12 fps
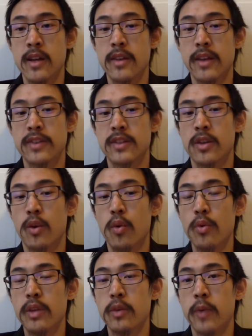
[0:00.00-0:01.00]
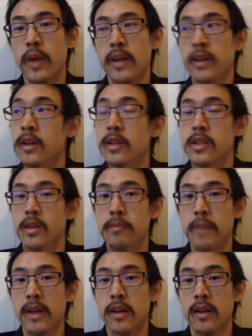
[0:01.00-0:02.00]
That's the only way to
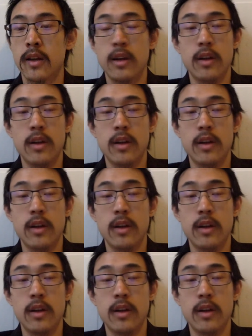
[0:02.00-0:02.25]
make